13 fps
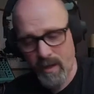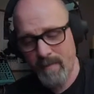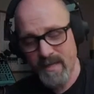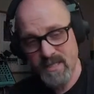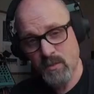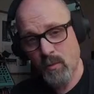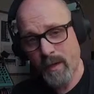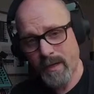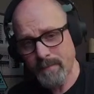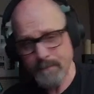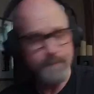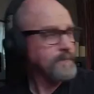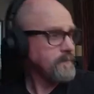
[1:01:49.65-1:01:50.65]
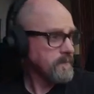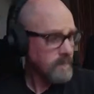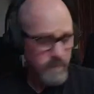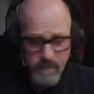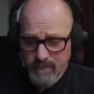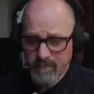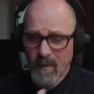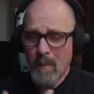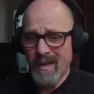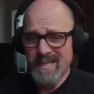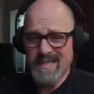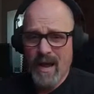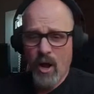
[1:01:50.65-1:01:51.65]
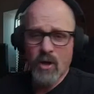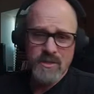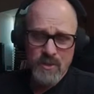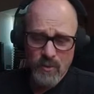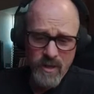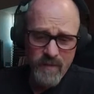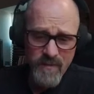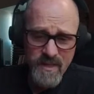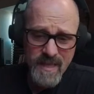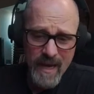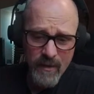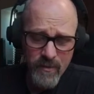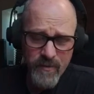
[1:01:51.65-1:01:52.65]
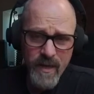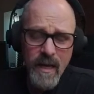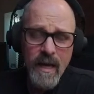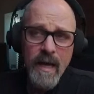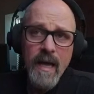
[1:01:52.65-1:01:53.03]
MS-20 because I also love the sound of it.